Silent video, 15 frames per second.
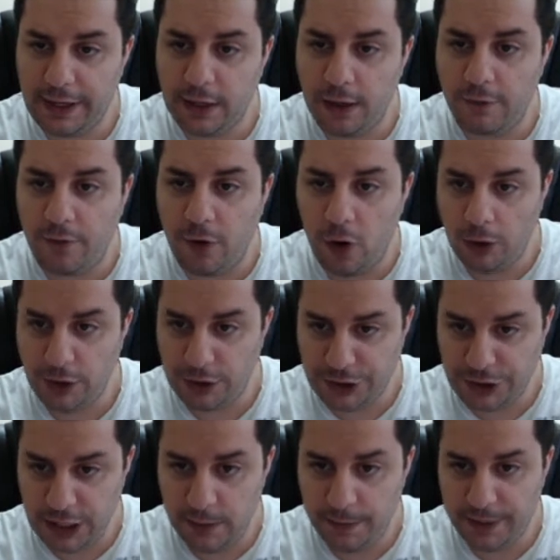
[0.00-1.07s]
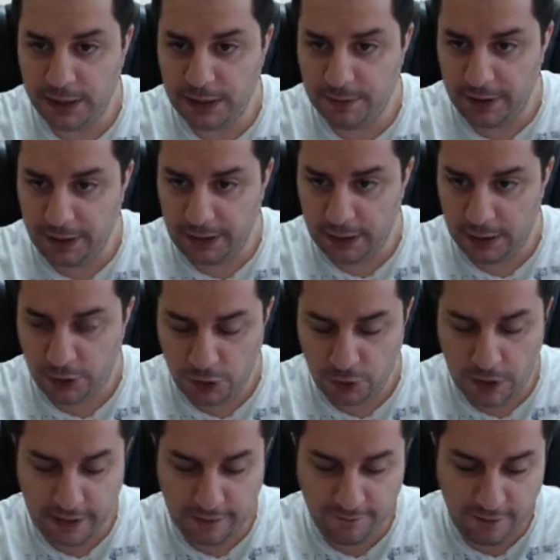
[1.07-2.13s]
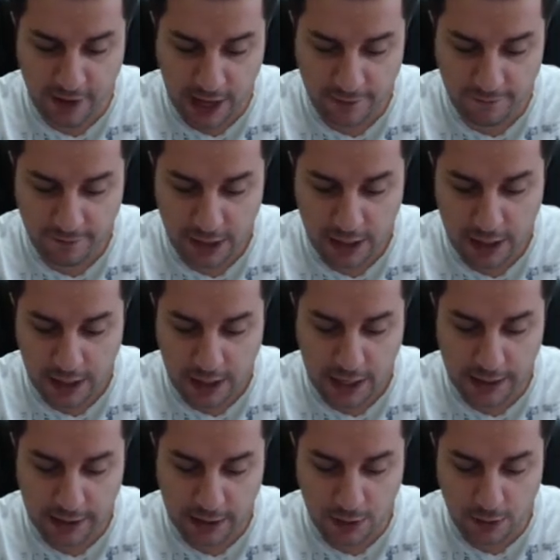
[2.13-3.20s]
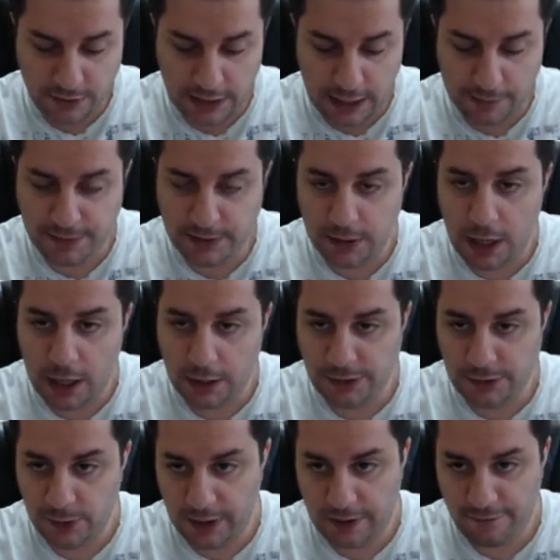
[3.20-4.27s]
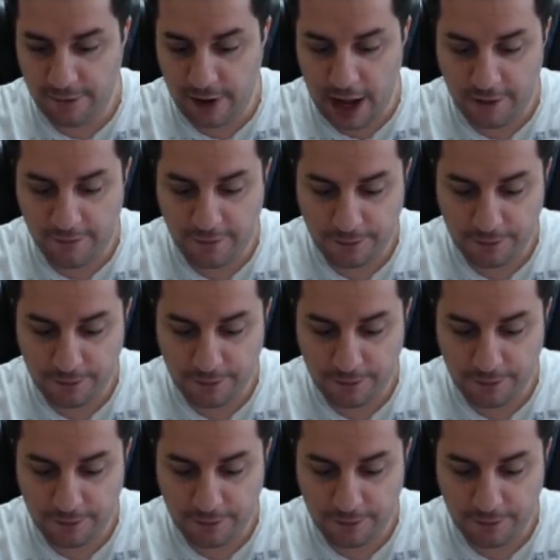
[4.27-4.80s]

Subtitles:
of all your champions by 25 and goes up to 125.